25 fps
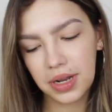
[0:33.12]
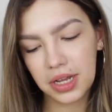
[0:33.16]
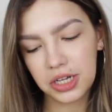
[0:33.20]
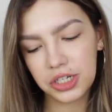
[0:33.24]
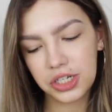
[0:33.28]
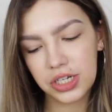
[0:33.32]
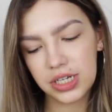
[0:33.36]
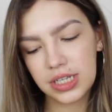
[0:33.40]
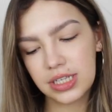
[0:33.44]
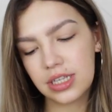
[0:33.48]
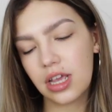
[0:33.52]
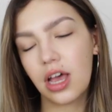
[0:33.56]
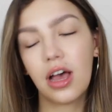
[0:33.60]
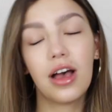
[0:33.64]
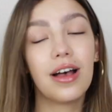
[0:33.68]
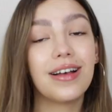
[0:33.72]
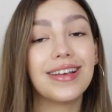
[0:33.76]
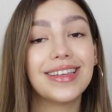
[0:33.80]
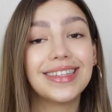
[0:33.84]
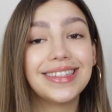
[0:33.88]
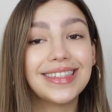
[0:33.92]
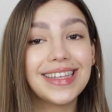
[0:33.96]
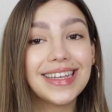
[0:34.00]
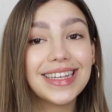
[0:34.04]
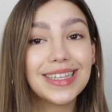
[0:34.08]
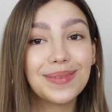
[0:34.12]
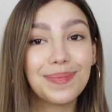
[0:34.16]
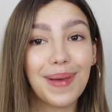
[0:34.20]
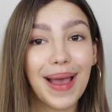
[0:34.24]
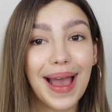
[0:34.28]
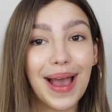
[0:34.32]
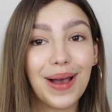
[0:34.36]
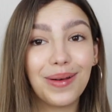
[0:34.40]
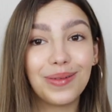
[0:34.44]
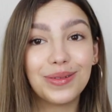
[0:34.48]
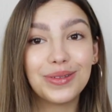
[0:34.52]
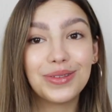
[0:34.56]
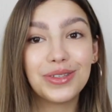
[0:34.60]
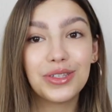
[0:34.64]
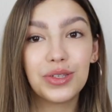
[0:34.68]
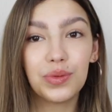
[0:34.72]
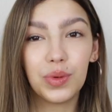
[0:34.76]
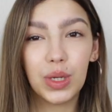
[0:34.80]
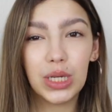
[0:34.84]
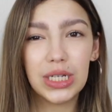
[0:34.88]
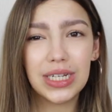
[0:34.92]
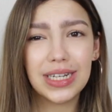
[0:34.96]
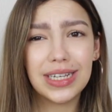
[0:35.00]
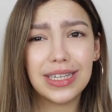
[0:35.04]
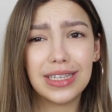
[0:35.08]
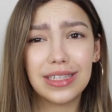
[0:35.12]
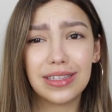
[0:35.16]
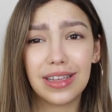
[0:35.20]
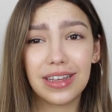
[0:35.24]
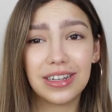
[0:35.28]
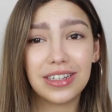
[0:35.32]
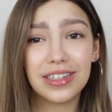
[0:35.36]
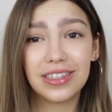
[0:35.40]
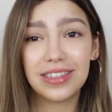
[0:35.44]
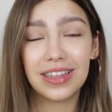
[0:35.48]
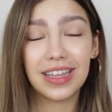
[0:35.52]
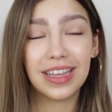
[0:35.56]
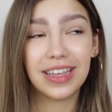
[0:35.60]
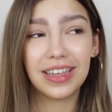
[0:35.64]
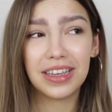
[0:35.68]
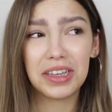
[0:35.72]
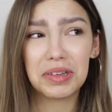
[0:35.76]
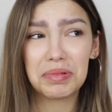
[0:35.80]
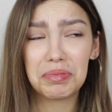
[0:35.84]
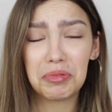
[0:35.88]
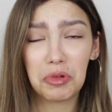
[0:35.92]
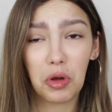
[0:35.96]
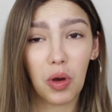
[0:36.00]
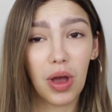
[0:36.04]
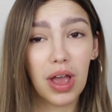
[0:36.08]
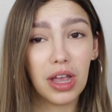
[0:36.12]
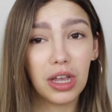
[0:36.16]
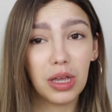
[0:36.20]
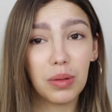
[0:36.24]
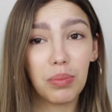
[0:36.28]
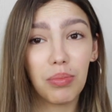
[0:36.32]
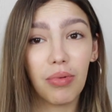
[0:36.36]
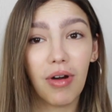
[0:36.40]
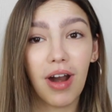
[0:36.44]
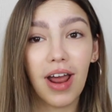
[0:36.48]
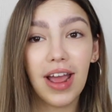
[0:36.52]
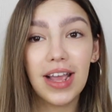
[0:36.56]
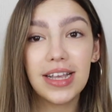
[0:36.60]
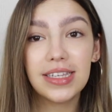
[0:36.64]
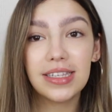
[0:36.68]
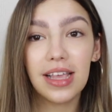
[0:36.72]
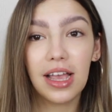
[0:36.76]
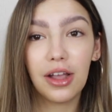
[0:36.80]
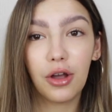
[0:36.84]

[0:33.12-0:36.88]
blushes are six pounds, which is, I just think, quite a good price.